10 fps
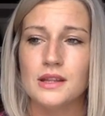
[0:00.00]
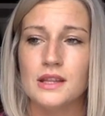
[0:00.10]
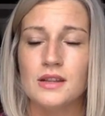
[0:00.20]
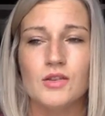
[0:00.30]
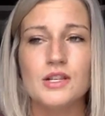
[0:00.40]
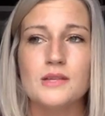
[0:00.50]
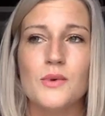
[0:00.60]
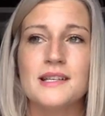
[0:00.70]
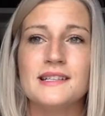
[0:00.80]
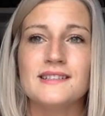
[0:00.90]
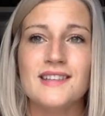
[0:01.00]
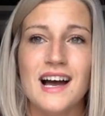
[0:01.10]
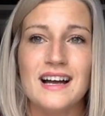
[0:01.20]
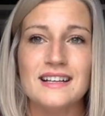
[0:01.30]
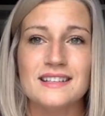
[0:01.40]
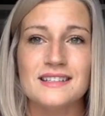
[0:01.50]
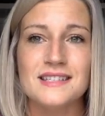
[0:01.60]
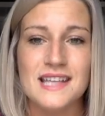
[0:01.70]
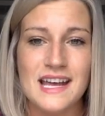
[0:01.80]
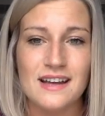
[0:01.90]
There just wasn't a lot
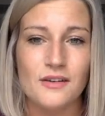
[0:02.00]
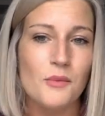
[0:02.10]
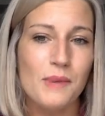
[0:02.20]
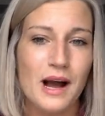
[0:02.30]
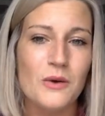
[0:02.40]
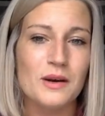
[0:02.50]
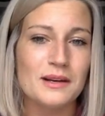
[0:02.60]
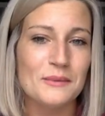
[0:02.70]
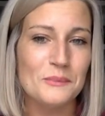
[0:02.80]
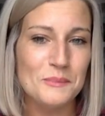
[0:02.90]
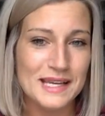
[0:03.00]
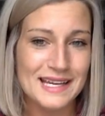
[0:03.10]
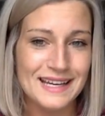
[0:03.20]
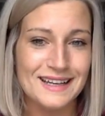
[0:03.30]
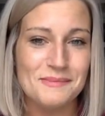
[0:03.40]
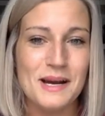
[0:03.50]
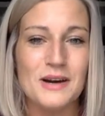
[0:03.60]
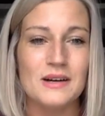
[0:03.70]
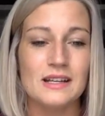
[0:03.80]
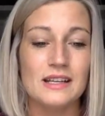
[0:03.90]
say about me and
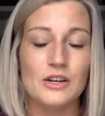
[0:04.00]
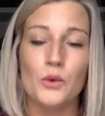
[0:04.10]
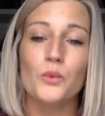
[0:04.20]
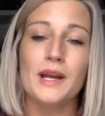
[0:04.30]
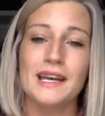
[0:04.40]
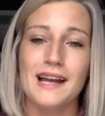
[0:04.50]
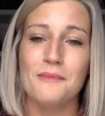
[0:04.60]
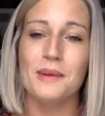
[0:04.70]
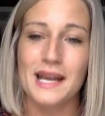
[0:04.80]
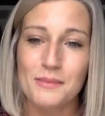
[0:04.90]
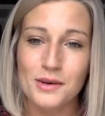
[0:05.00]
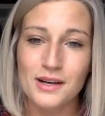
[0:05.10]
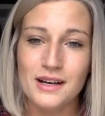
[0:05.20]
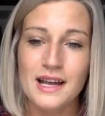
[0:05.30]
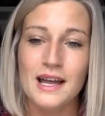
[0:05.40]
about, written on paper.